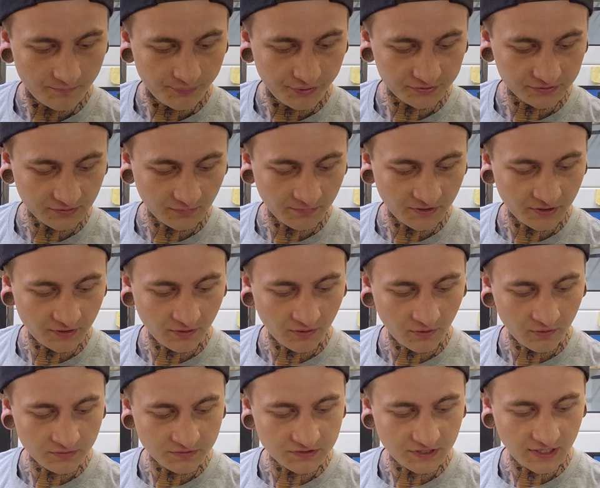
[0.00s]
put them in their
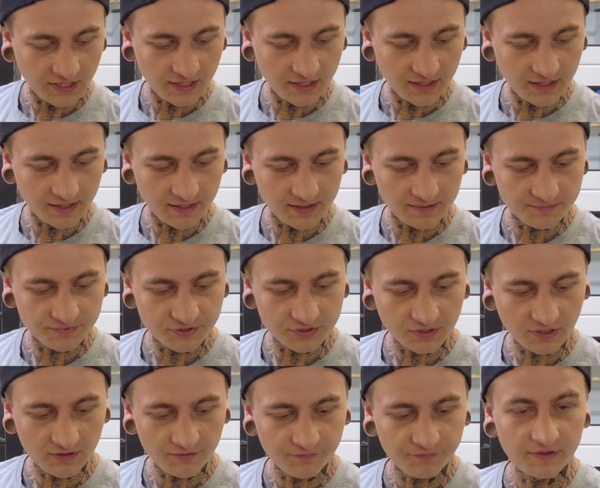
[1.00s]
own tubs,
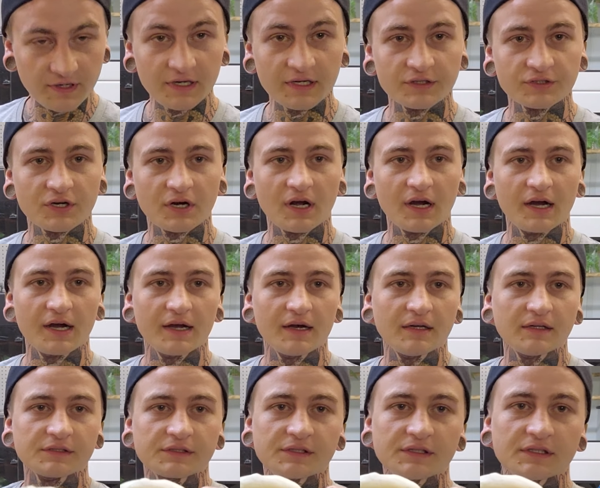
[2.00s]
start feeding
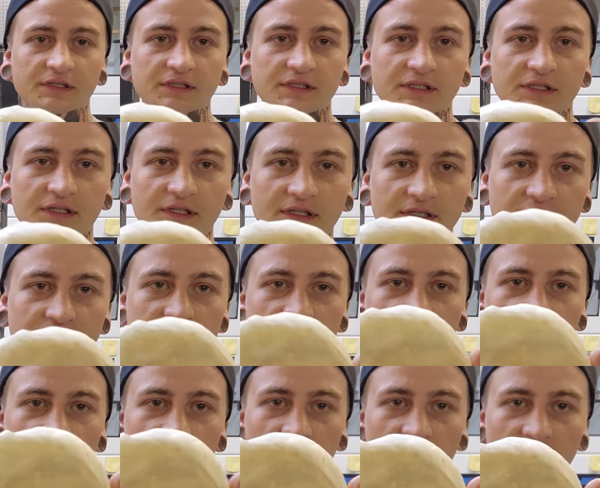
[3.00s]
trials. You can see there's,
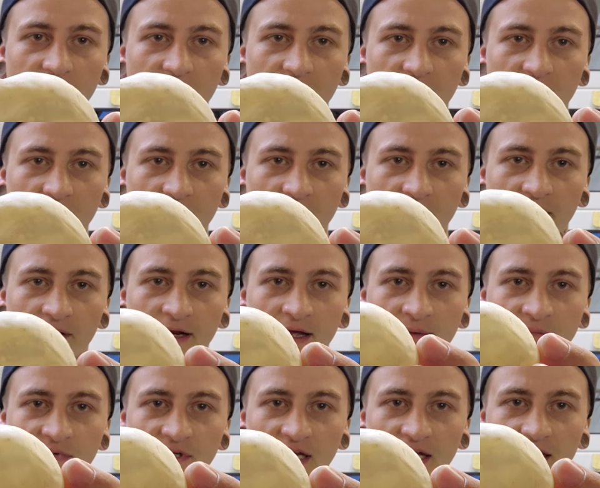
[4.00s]
you know, an
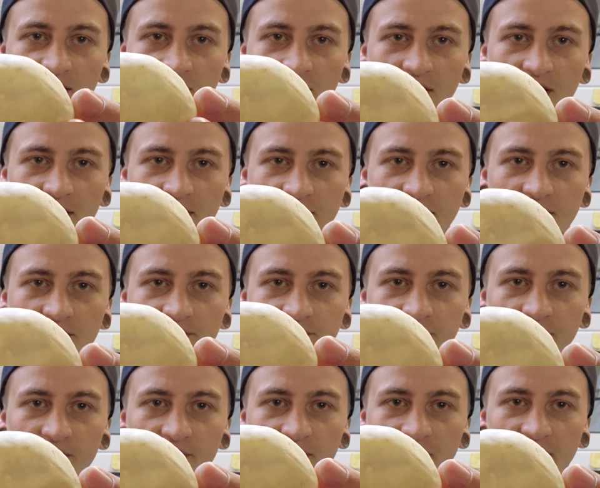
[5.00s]
empty egg. You can kind of see the
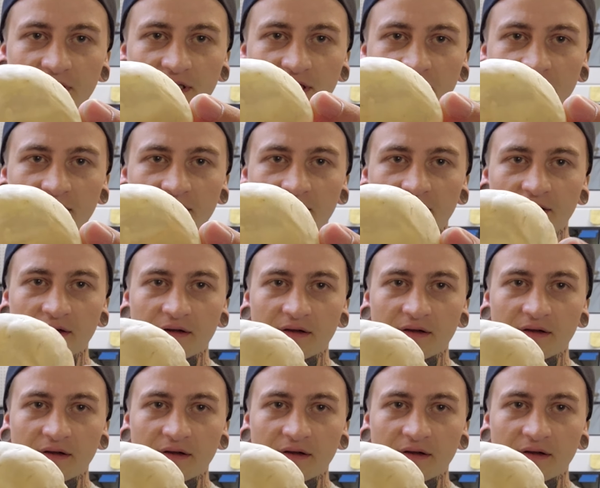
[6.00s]
fluid in there.